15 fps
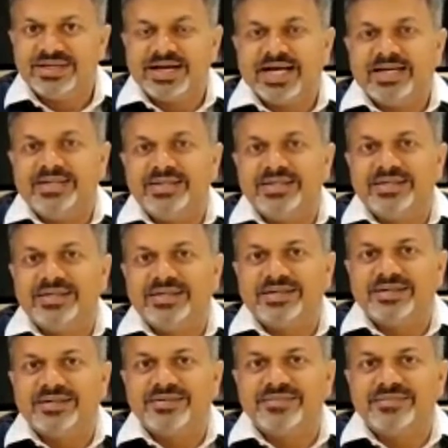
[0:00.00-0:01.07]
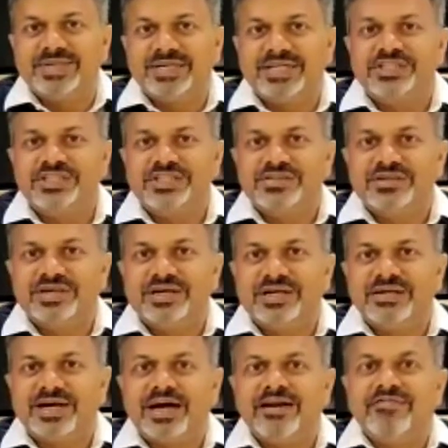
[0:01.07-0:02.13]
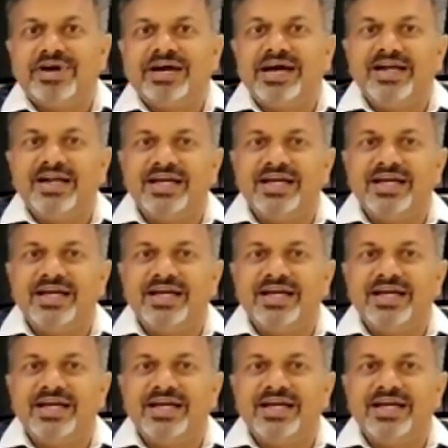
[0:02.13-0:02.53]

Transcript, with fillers: and uh, it's and anvayaa